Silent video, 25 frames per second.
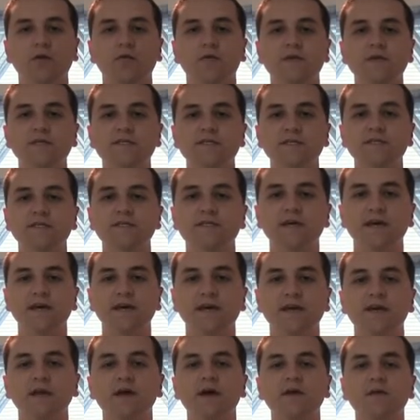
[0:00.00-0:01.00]
this is
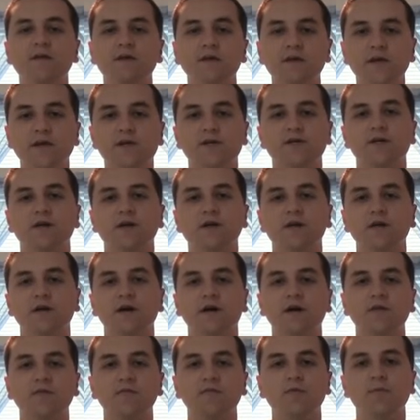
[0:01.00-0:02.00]
another
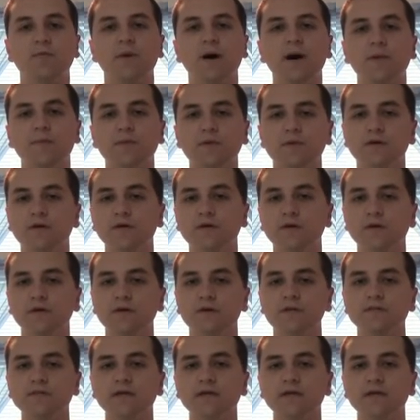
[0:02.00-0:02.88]
edition of the popular